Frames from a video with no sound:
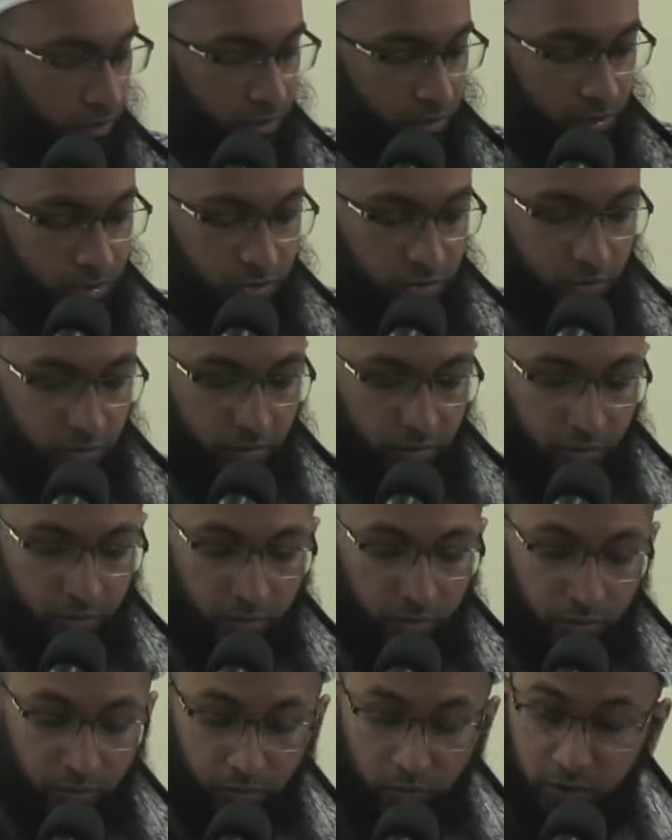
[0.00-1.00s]
So
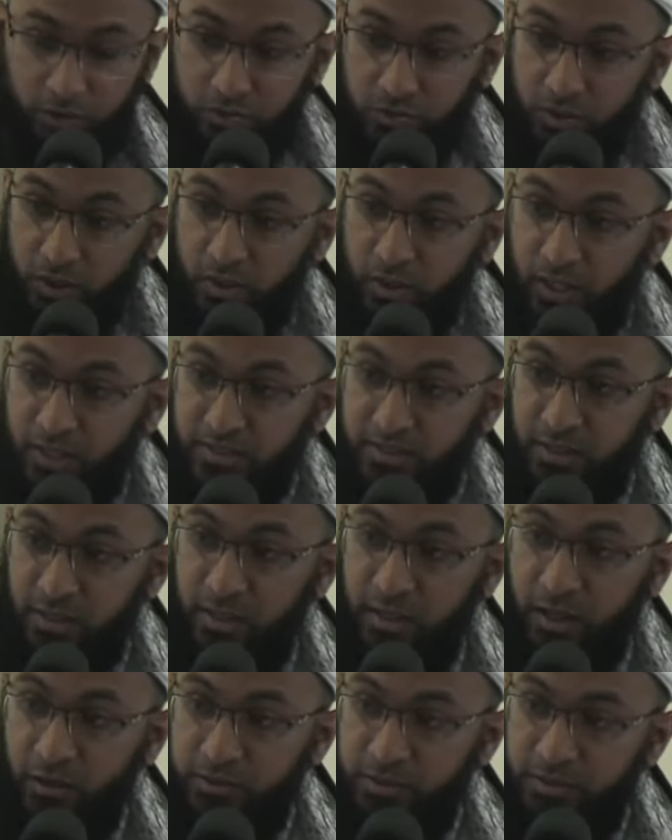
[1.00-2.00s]
Rasulullah
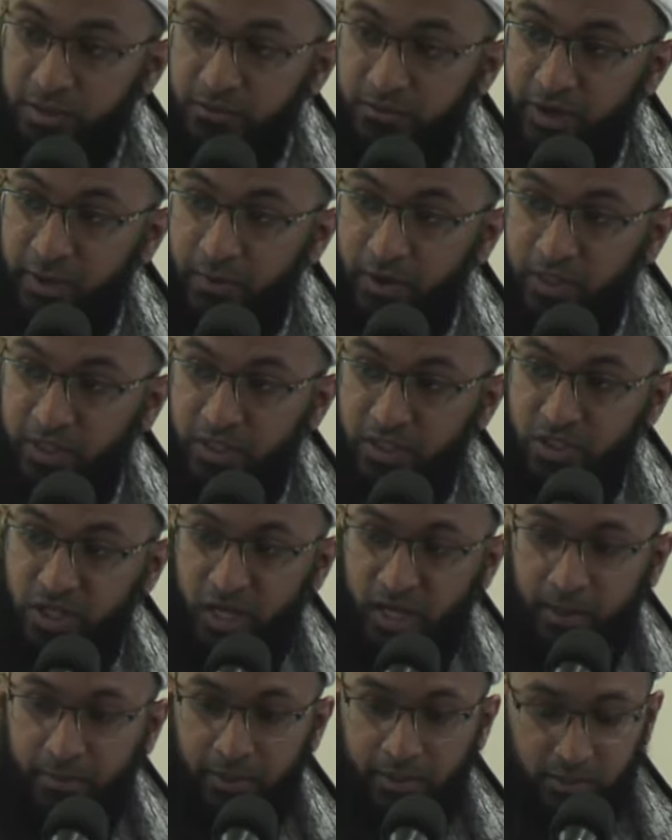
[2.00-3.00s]
sallallahu alaihi wasallam, even among the
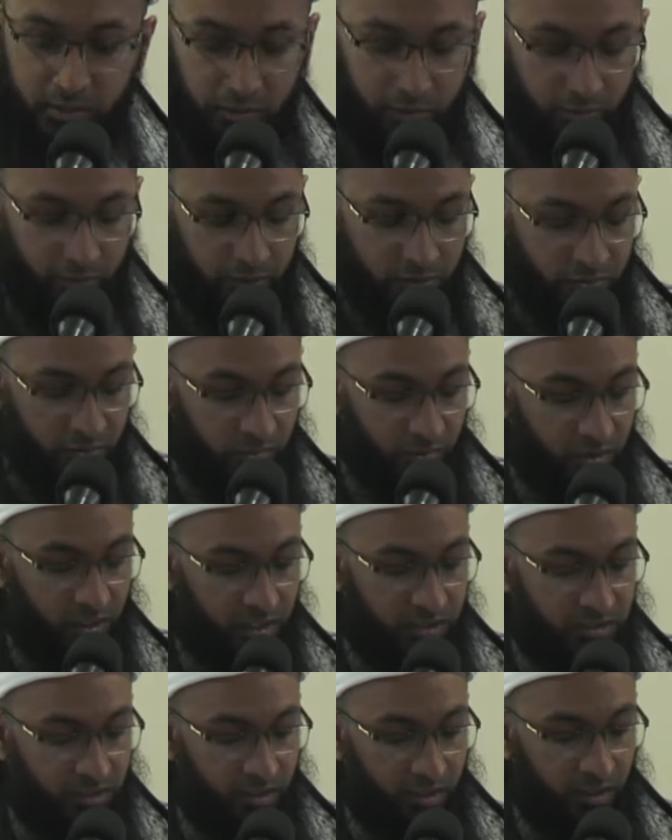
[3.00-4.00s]
Sahabas, Rasulullah
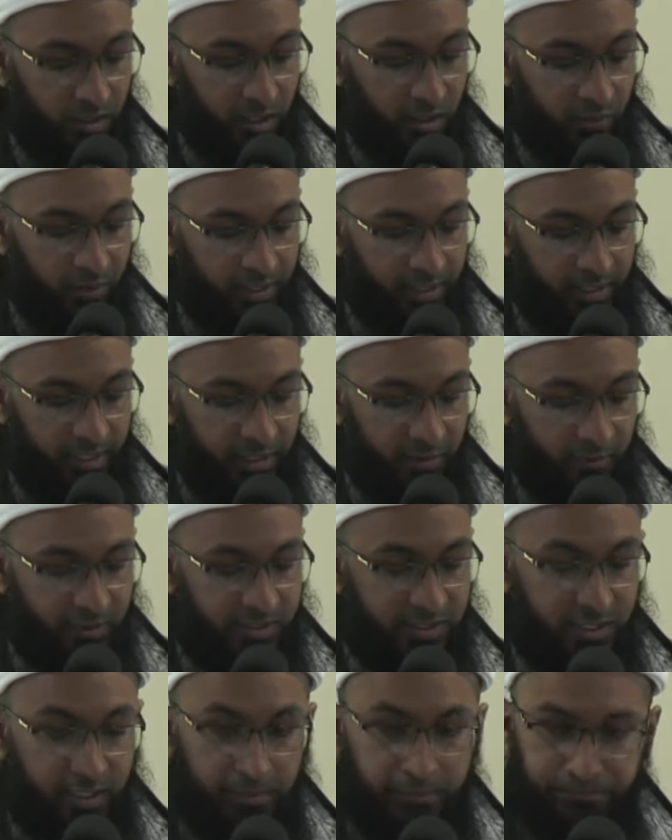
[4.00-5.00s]
sallallahu alaihi
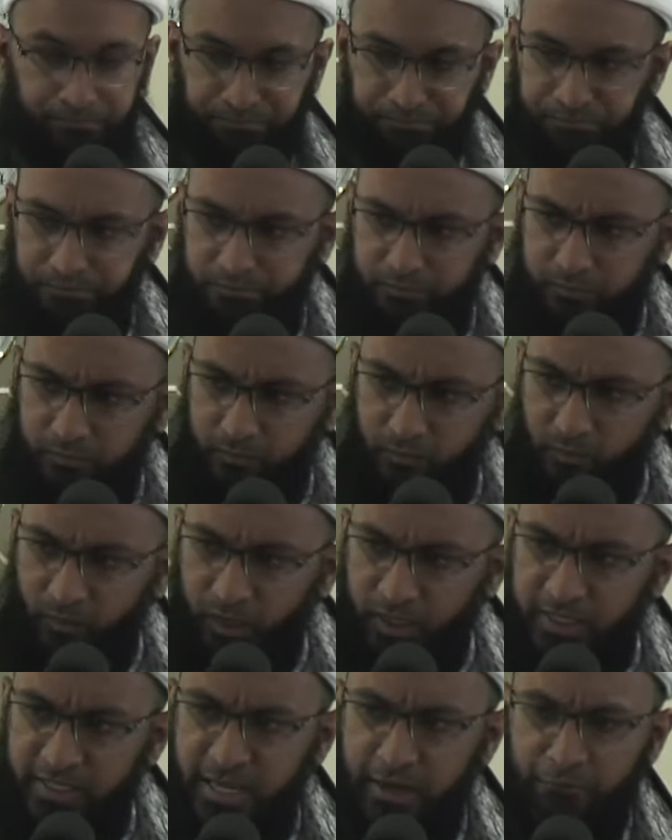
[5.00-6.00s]
wasallam,
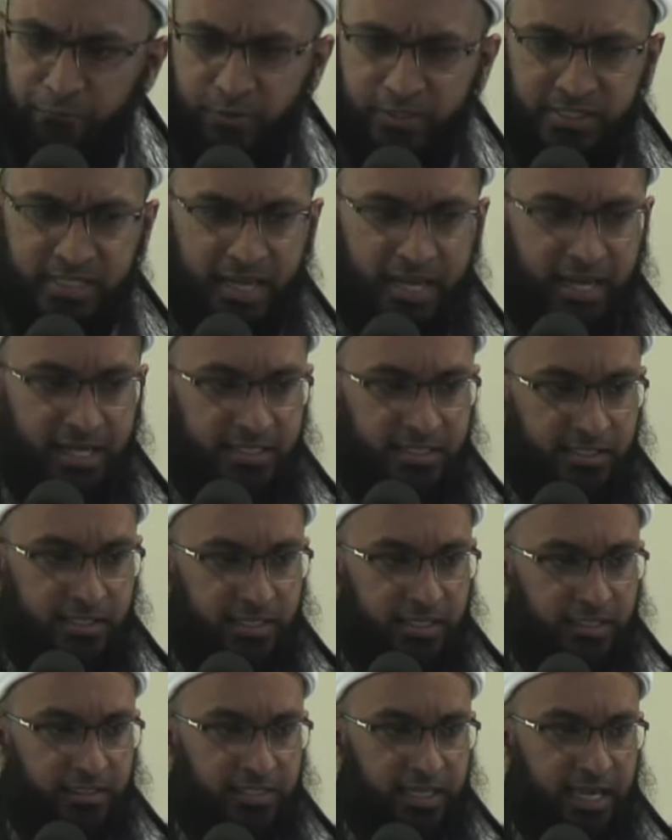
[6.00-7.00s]
he emphasized
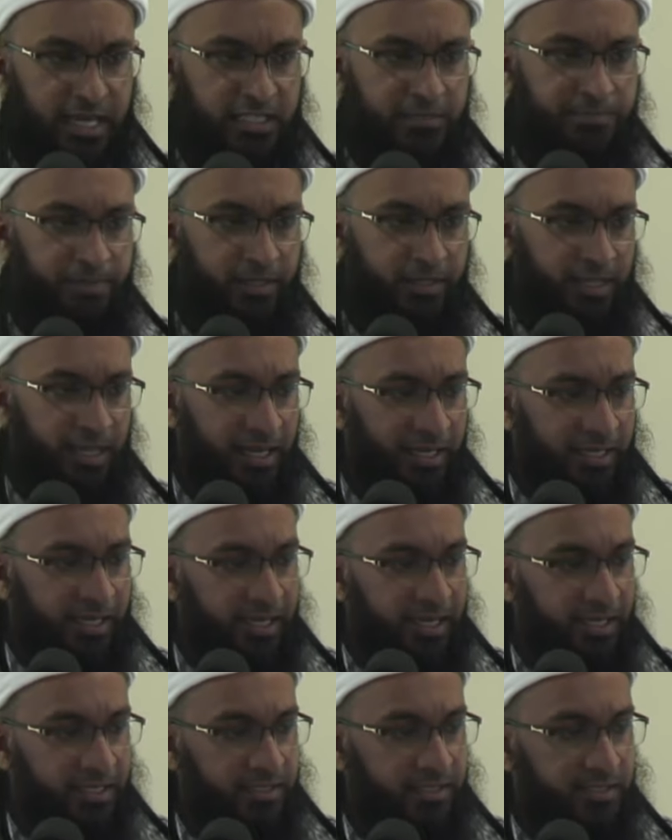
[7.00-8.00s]
the aspect
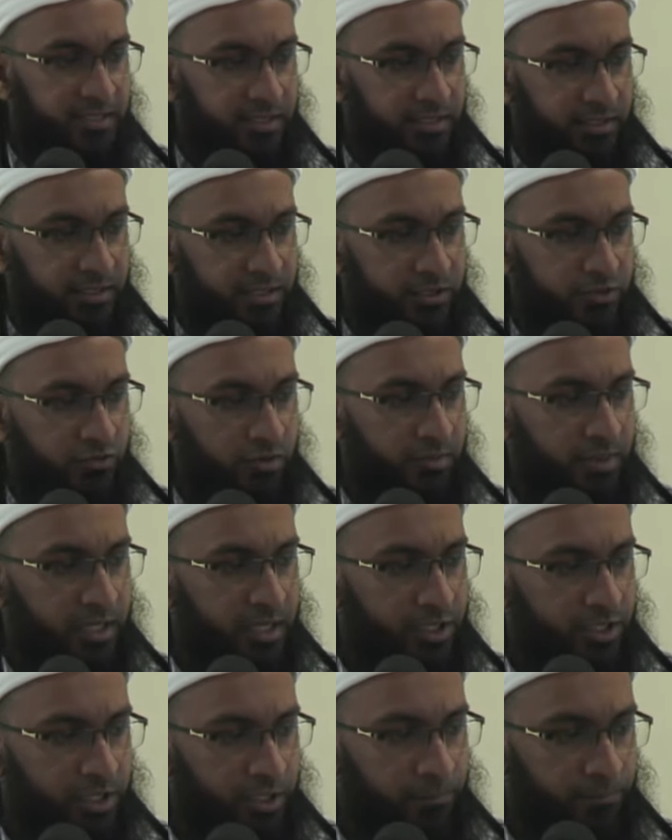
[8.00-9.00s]
against
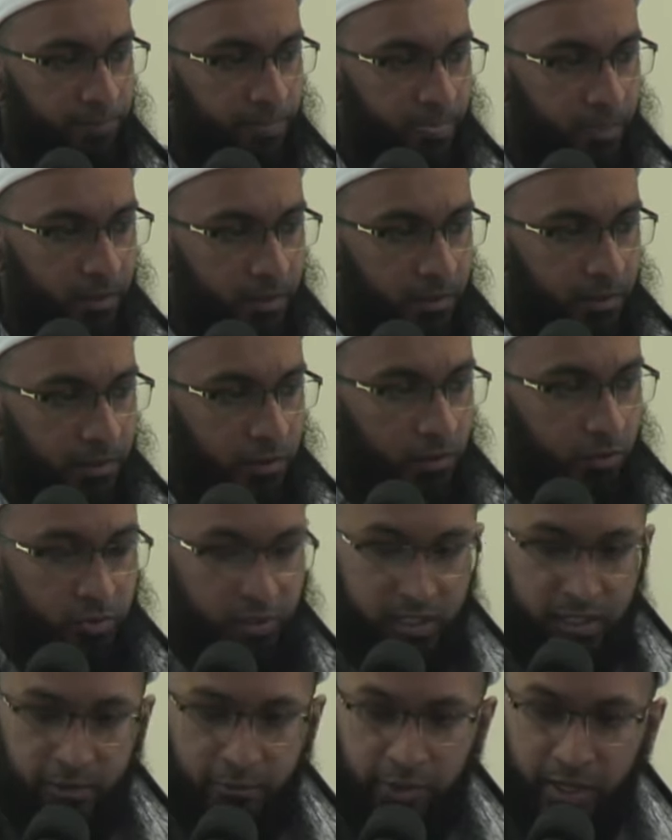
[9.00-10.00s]
discrimination to
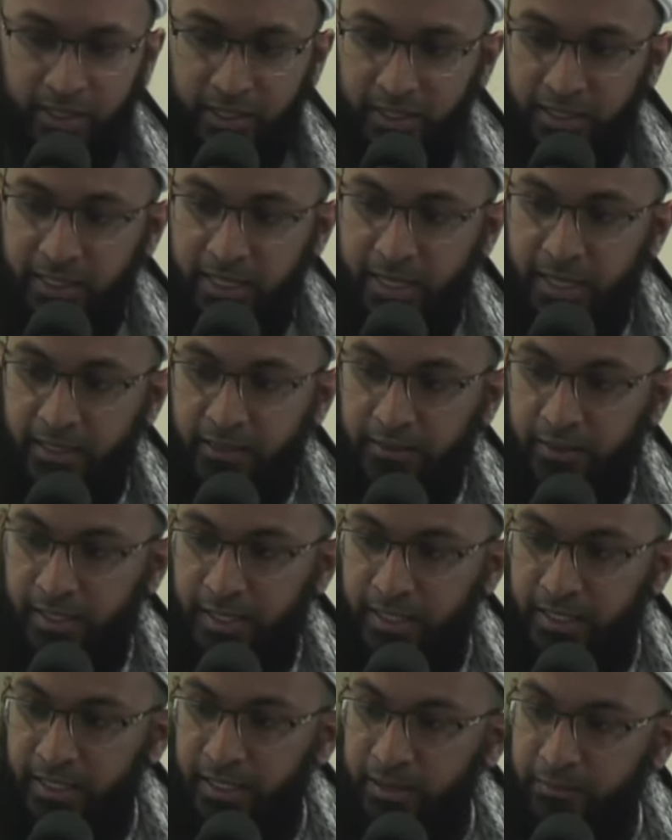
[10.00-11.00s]
eradicate
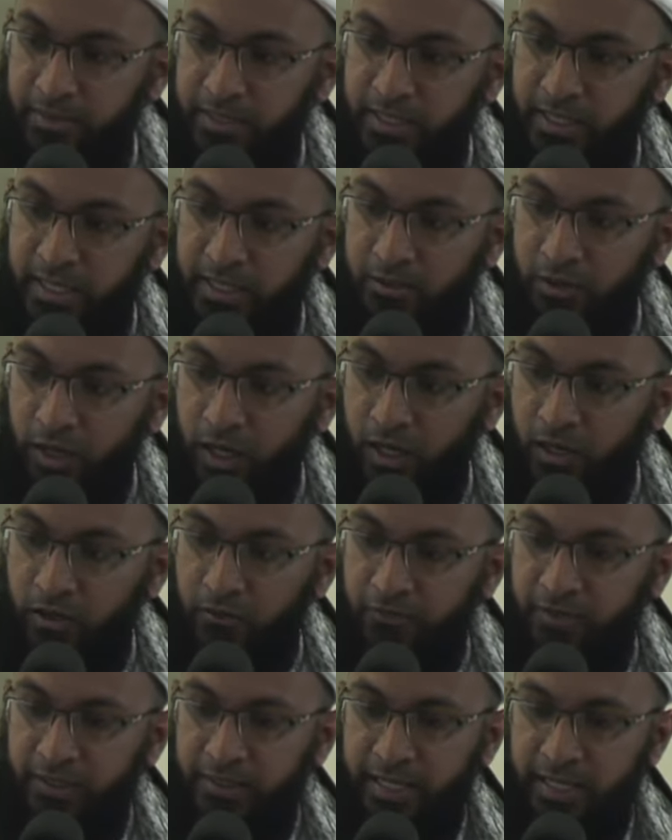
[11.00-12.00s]
and eliminate all
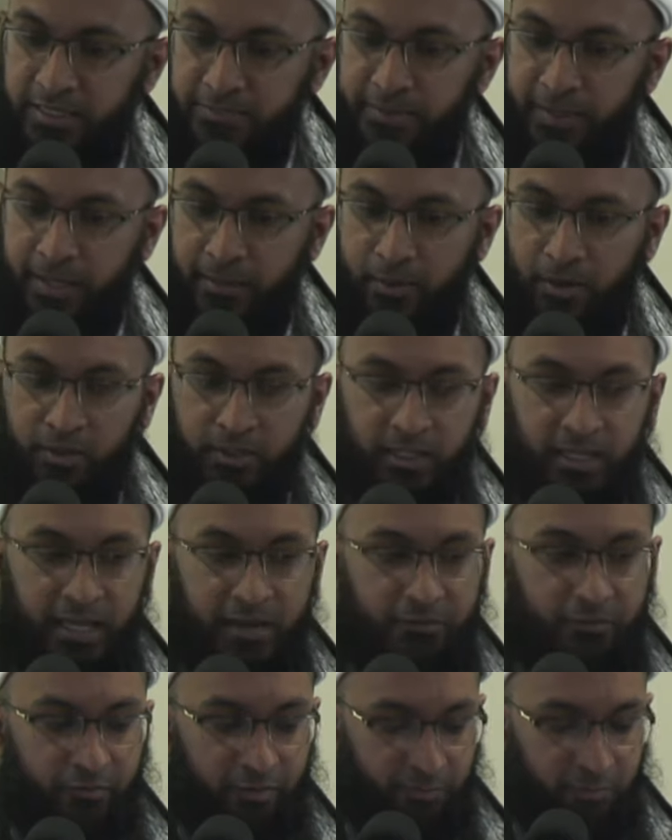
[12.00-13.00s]
of that aspect among the
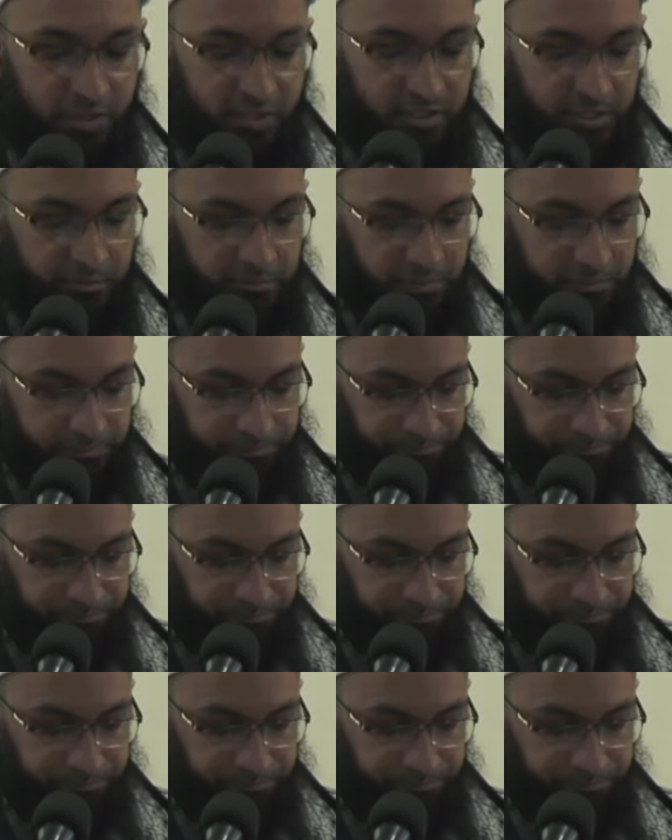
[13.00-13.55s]
life of the Muslims.